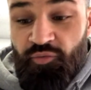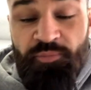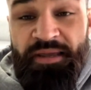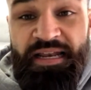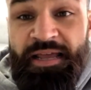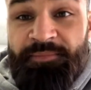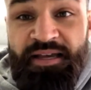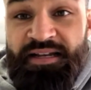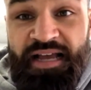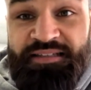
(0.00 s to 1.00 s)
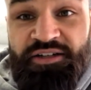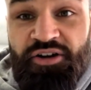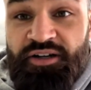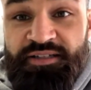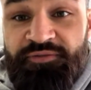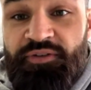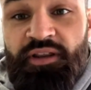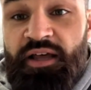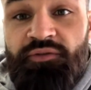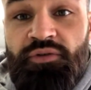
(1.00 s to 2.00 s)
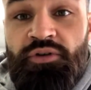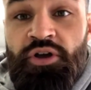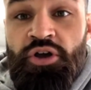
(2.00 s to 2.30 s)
me and him connected on a different level